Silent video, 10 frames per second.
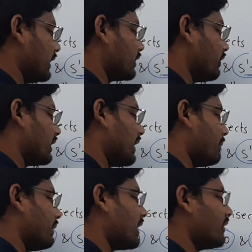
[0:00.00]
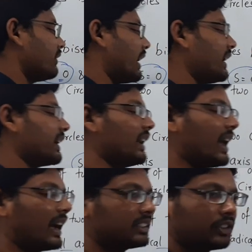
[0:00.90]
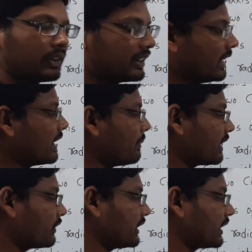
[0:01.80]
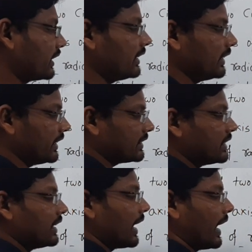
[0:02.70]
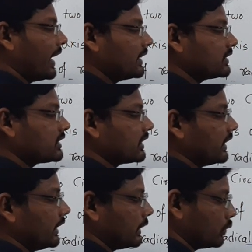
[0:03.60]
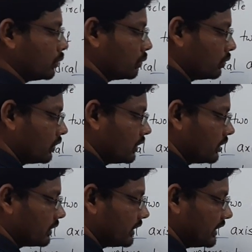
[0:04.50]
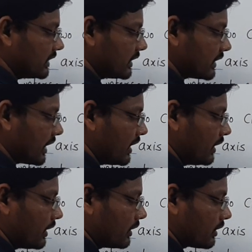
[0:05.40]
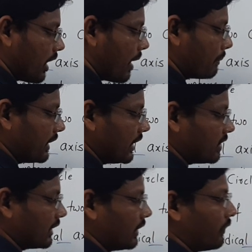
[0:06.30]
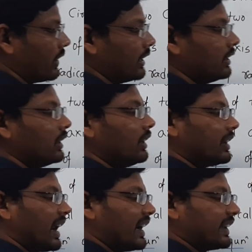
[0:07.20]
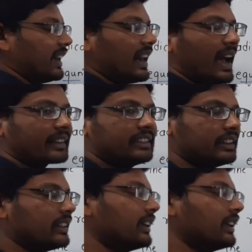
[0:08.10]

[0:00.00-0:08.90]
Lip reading: For number of radical axes for n number of circle is nc2. This is a combinations for radical axis.